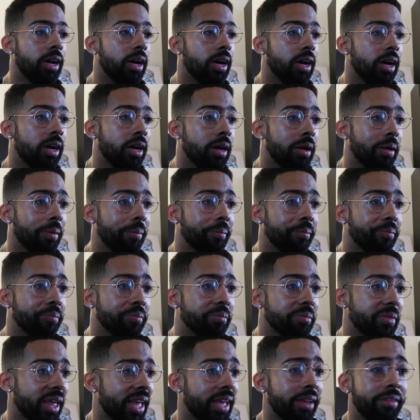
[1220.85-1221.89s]

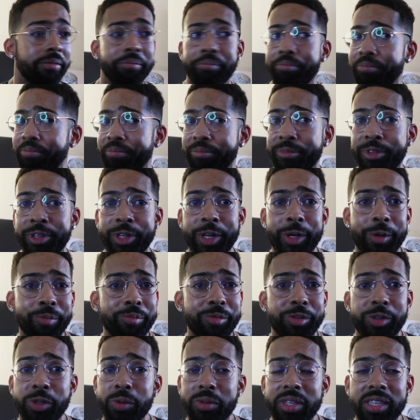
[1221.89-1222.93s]
and, you know,
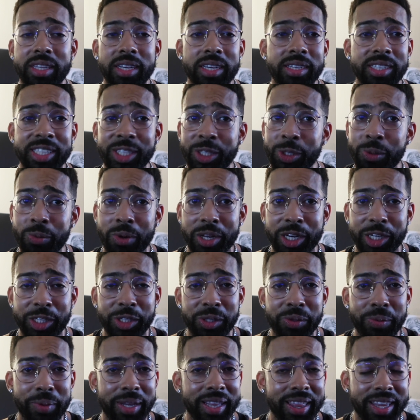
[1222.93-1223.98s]
do the things that you want to
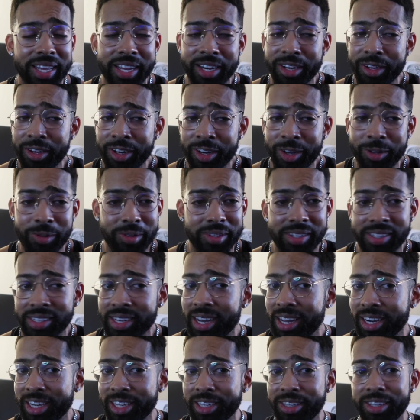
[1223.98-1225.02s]
do with it. You know, you just
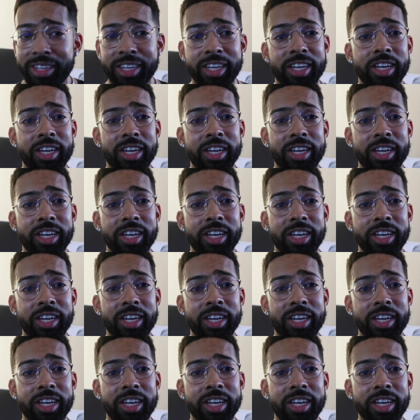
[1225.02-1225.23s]
gotta,